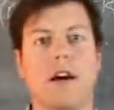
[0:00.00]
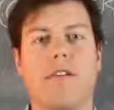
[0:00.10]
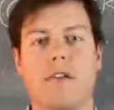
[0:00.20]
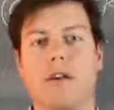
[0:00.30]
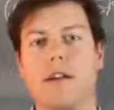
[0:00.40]
Y'all
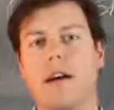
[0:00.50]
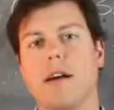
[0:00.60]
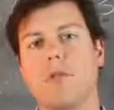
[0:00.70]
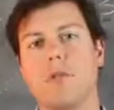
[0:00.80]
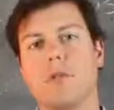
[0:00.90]
have a great
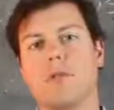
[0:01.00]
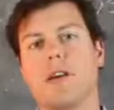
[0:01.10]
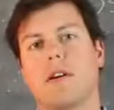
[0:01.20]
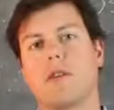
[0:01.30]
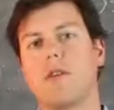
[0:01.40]
night. We will
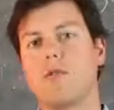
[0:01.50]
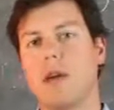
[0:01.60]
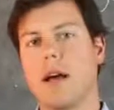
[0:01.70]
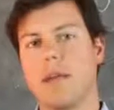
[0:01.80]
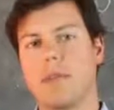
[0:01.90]
talk to you
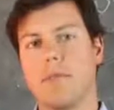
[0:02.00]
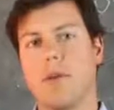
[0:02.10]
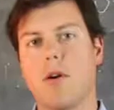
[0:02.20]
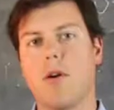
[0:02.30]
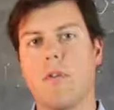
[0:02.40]
guys
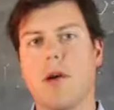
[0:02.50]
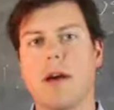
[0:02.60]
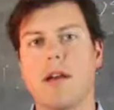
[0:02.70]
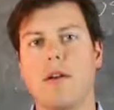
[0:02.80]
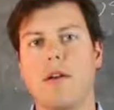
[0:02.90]
tomorrow,
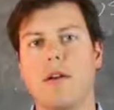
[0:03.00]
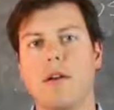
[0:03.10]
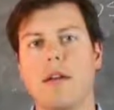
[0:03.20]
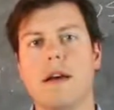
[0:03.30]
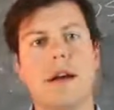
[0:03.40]
bright and
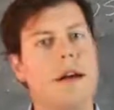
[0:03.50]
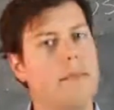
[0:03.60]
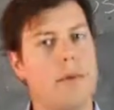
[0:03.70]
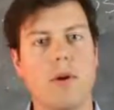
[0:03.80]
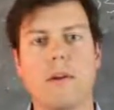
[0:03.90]
early.
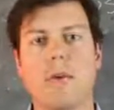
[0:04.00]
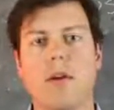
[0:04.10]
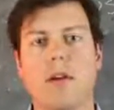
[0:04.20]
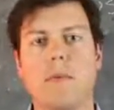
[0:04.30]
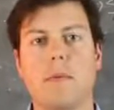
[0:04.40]
Morning
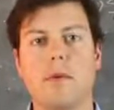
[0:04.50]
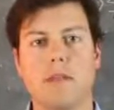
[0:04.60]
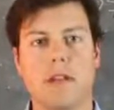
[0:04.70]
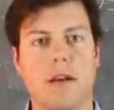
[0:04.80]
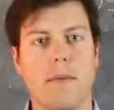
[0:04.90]
Market
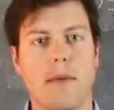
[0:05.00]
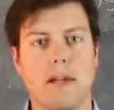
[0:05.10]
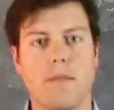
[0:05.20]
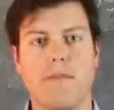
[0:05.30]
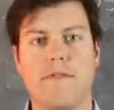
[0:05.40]
Mimosa coming
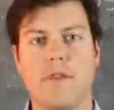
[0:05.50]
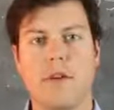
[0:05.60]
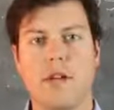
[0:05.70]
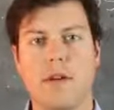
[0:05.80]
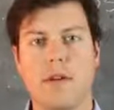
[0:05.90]
at you before
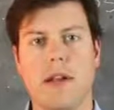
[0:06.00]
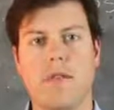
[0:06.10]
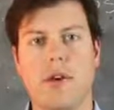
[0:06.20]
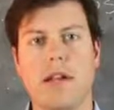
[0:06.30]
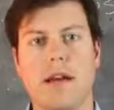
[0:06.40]
you know it. Have
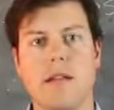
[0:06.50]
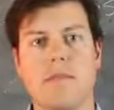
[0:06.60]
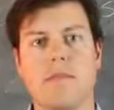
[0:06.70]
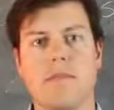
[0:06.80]
a great night.